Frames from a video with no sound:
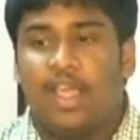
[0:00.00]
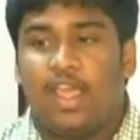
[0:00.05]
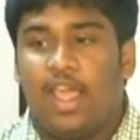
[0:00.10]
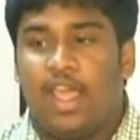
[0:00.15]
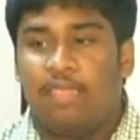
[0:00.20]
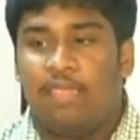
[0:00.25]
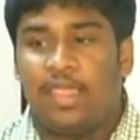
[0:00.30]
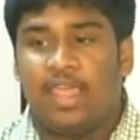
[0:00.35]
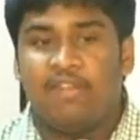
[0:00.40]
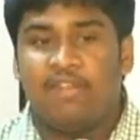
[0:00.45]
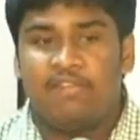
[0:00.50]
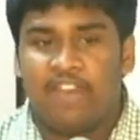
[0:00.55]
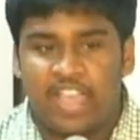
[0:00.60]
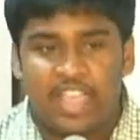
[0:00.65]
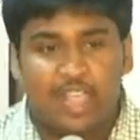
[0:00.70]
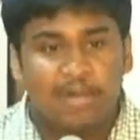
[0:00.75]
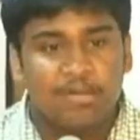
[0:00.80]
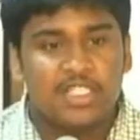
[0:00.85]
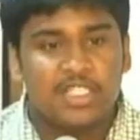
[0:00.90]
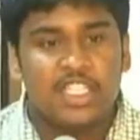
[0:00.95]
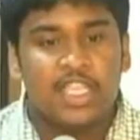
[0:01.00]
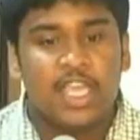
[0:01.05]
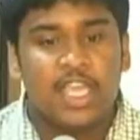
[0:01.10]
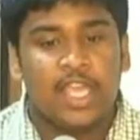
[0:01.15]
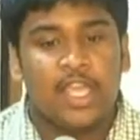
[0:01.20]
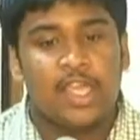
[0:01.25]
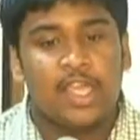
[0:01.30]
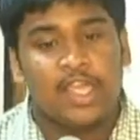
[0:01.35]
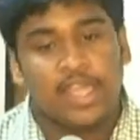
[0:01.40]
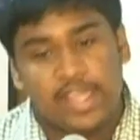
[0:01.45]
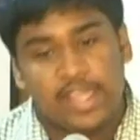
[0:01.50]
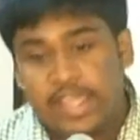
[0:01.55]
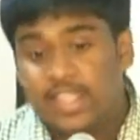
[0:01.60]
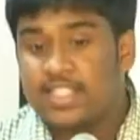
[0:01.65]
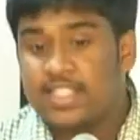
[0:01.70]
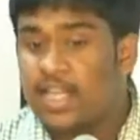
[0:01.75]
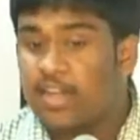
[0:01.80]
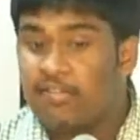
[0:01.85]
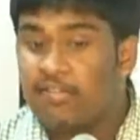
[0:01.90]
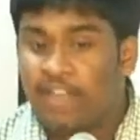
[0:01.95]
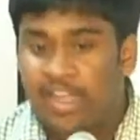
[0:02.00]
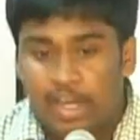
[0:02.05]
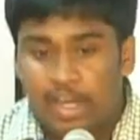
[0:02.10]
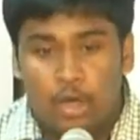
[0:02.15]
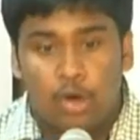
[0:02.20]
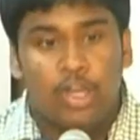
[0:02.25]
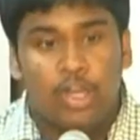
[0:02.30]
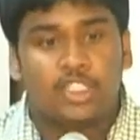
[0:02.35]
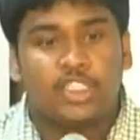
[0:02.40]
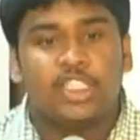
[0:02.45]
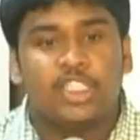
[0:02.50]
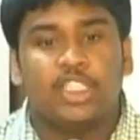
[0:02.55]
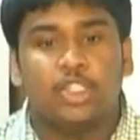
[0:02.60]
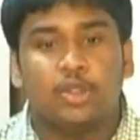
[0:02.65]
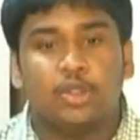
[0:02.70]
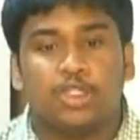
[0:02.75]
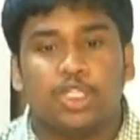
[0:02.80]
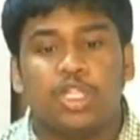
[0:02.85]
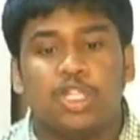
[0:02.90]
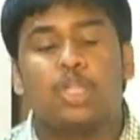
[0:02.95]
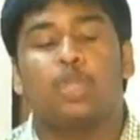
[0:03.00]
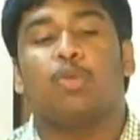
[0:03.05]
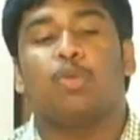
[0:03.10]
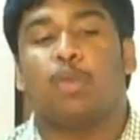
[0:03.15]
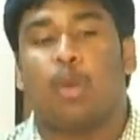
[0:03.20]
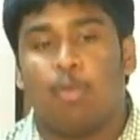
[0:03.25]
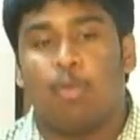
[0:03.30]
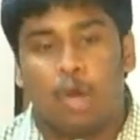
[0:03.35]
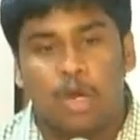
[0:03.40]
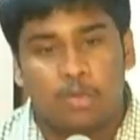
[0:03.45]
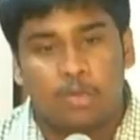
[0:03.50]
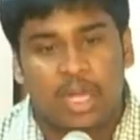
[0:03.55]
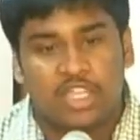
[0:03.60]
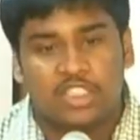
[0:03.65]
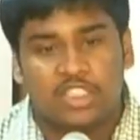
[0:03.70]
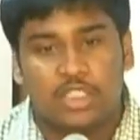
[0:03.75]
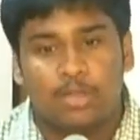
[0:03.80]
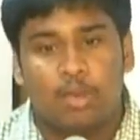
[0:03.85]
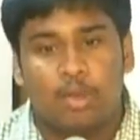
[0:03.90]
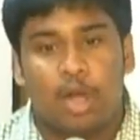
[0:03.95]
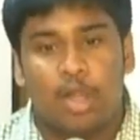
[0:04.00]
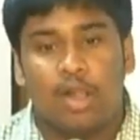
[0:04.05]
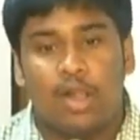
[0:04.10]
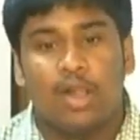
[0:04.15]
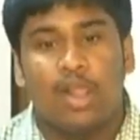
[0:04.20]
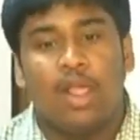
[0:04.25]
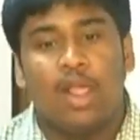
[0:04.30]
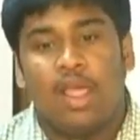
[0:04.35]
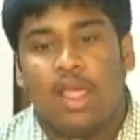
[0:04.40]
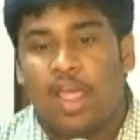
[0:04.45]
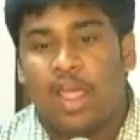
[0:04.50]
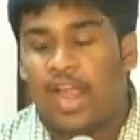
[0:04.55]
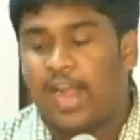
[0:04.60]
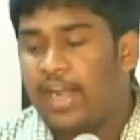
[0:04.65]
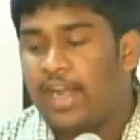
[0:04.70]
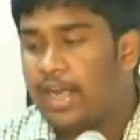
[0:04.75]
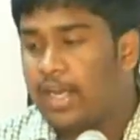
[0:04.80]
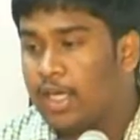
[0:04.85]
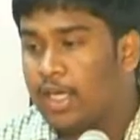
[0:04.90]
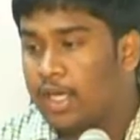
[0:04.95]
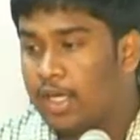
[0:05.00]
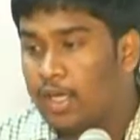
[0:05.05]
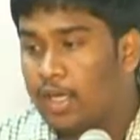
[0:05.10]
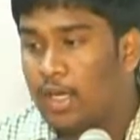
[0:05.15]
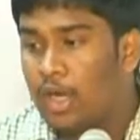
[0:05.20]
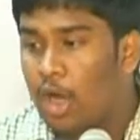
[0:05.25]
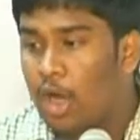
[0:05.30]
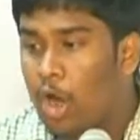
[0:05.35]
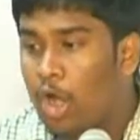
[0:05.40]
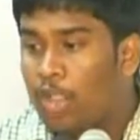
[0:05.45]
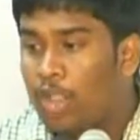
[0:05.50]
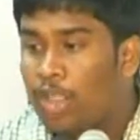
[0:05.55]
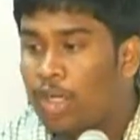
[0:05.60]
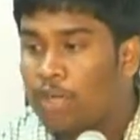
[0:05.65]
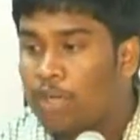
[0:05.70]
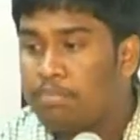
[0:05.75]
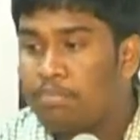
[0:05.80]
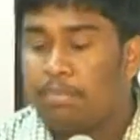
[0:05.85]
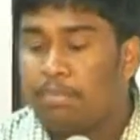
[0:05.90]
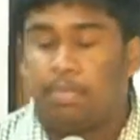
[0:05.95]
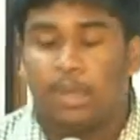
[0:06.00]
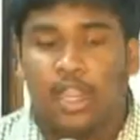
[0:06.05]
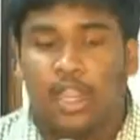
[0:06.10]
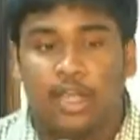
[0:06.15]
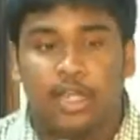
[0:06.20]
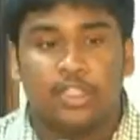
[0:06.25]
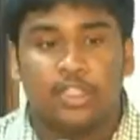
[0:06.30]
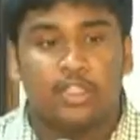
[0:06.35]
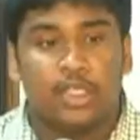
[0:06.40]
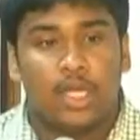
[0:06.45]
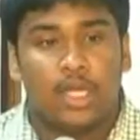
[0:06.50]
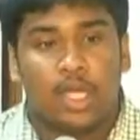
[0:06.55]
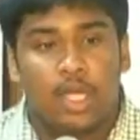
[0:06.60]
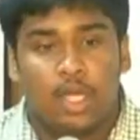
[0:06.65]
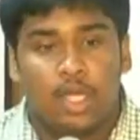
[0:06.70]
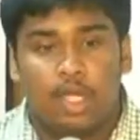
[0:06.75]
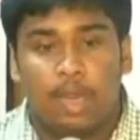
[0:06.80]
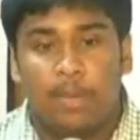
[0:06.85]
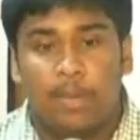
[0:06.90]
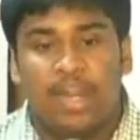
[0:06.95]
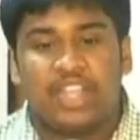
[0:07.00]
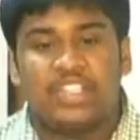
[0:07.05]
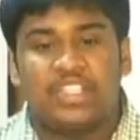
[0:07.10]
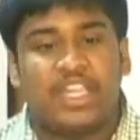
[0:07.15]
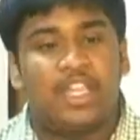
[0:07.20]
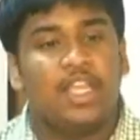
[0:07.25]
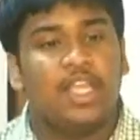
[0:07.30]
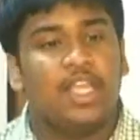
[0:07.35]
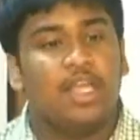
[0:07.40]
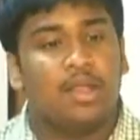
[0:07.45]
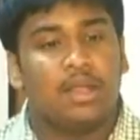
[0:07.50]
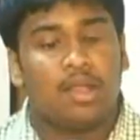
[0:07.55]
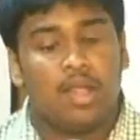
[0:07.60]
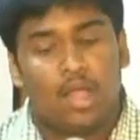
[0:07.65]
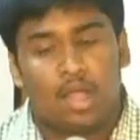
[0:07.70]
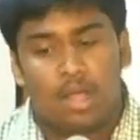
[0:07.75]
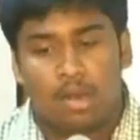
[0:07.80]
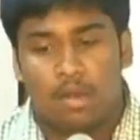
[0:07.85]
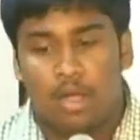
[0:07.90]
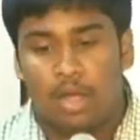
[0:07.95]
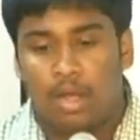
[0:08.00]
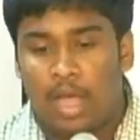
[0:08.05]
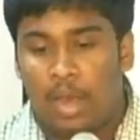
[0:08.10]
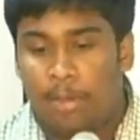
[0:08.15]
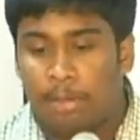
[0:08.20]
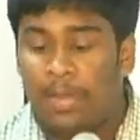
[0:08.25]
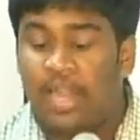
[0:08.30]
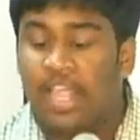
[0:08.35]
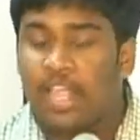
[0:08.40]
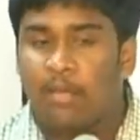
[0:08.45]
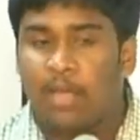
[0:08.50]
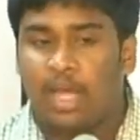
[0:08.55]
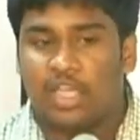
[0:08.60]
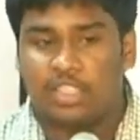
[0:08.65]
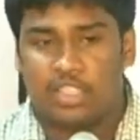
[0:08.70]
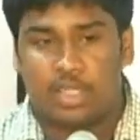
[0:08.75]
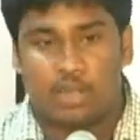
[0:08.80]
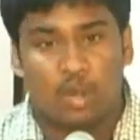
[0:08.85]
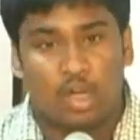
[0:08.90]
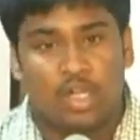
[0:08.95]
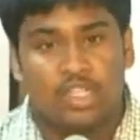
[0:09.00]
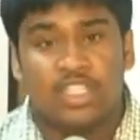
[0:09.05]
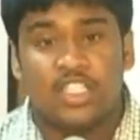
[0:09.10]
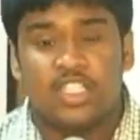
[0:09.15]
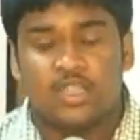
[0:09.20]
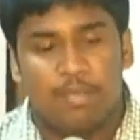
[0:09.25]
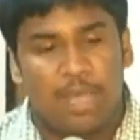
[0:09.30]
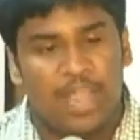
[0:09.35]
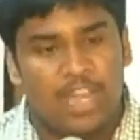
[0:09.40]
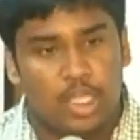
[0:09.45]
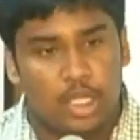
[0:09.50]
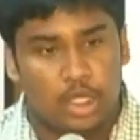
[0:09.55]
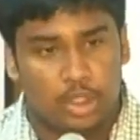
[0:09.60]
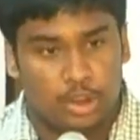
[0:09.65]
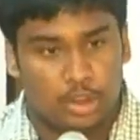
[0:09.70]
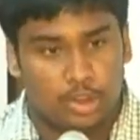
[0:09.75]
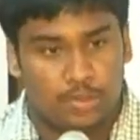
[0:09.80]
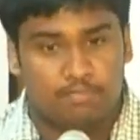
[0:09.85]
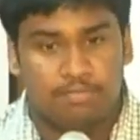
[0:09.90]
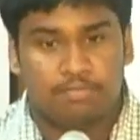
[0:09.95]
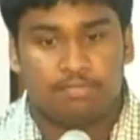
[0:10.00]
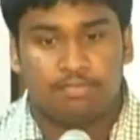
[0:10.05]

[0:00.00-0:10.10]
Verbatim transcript: And then YMCA is a very good institution to promote basketball and uh, all the players representing uh, are playing basketball since many years.